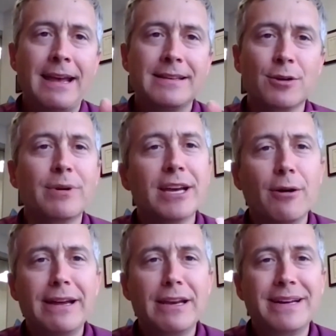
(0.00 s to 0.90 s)
So we
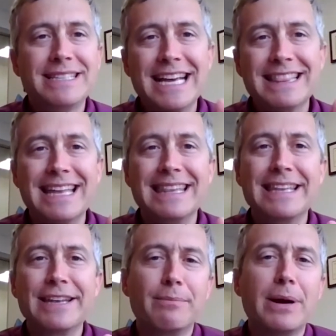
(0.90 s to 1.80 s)
go in and we take that
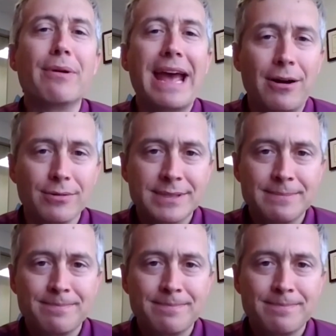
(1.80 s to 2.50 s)
little bone out.